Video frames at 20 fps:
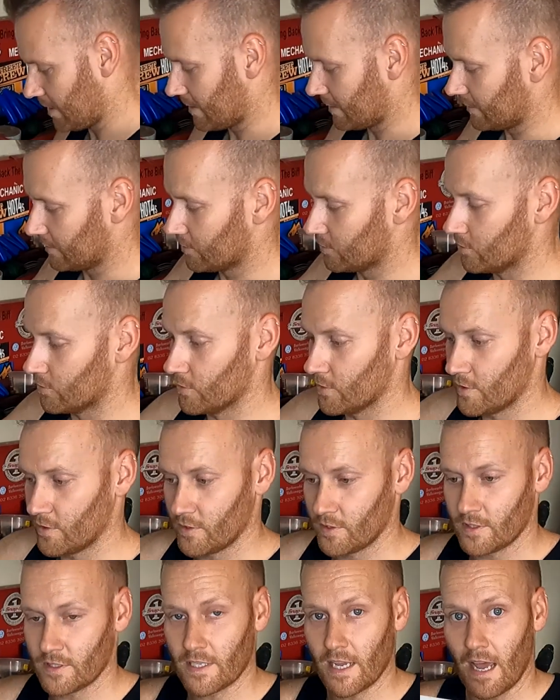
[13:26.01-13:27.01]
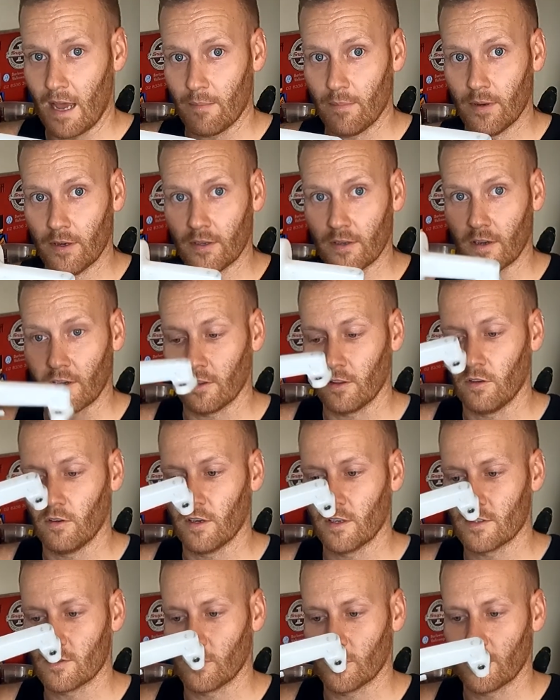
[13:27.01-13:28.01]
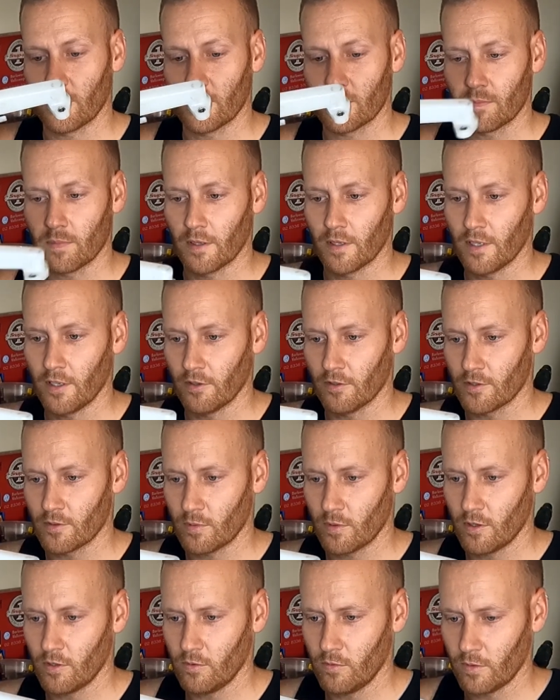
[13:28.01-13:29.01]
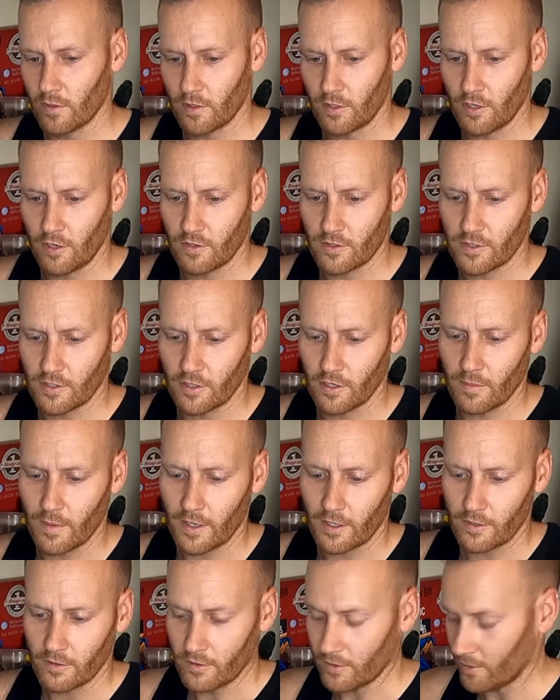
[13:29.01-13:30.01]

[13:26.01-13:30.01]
that the little tab aligns with this bit here as well when it goes to go back